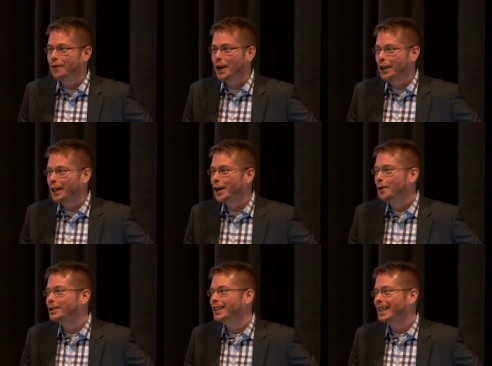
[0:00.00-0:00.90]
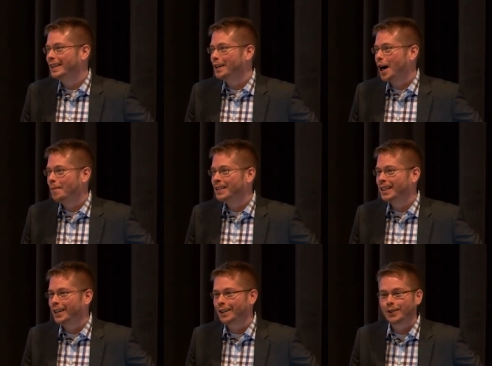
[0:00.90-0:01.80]
very cozy in the commons
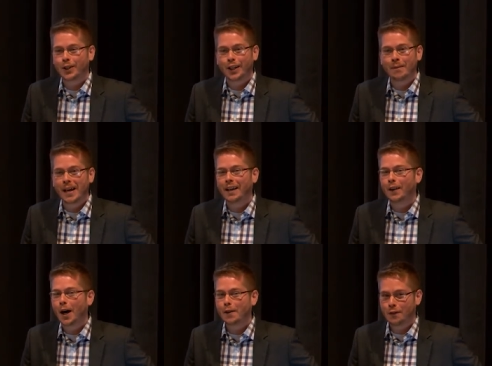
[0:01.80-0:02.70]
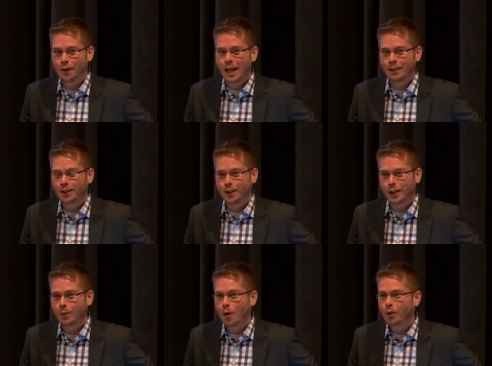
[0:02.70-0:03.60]
area, so you're going to make a lot of friends, so
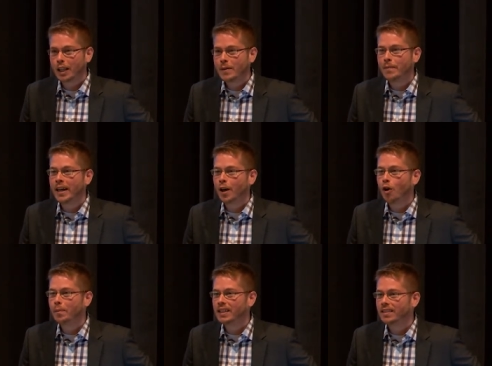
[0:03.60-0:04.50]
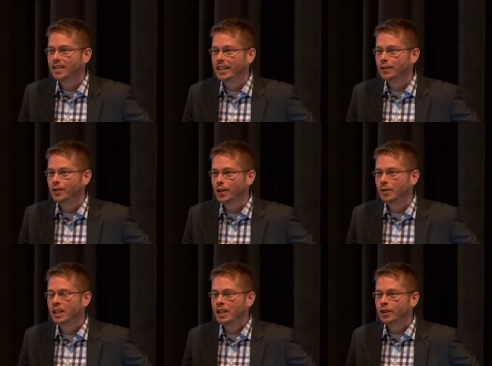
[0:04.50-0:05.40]
there won't really be many open seats,
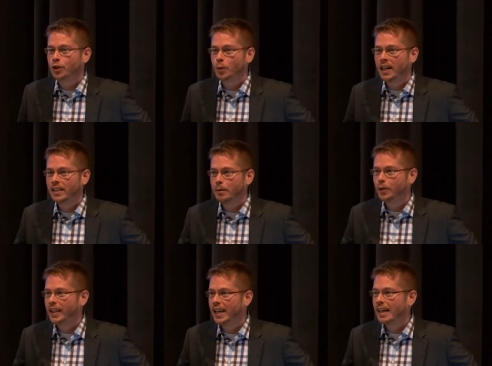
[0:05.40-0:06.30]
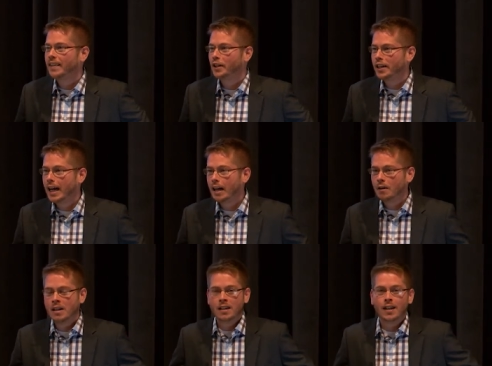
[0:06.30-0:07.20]
so just wanted to put that out there
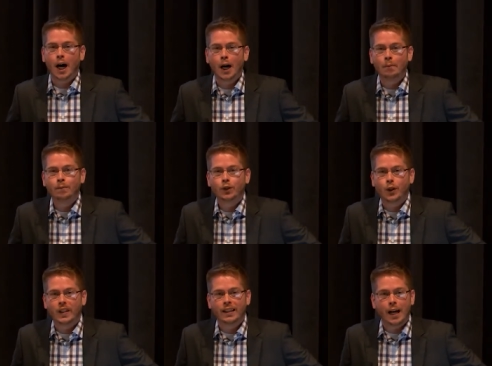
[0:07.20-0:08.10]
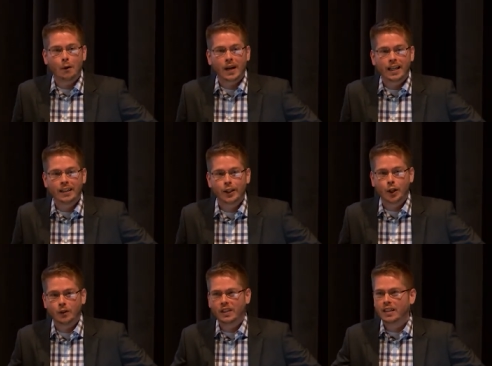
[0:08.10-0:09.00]
now. So then that way you
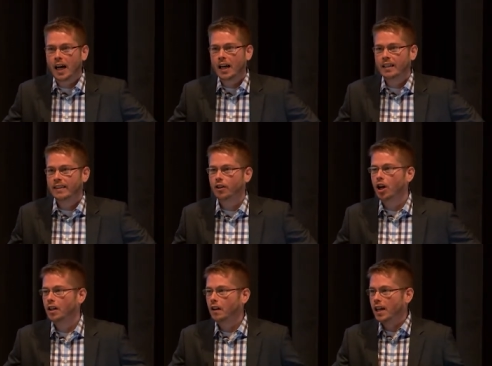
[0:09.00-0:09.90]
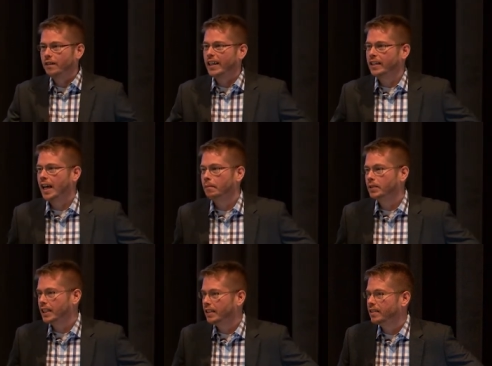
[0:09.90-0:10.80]
don't, there aren't a lot of like
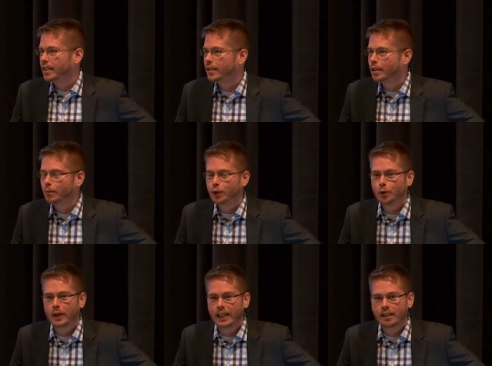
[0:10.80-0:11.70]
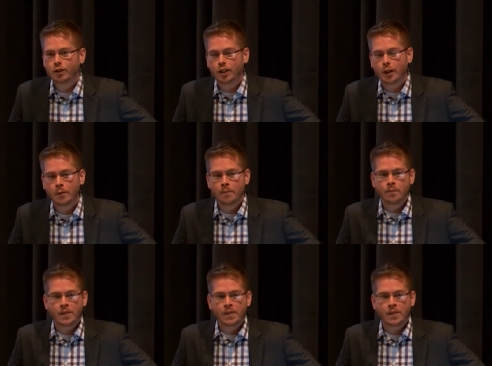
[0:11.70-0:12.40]
empty seats in between. So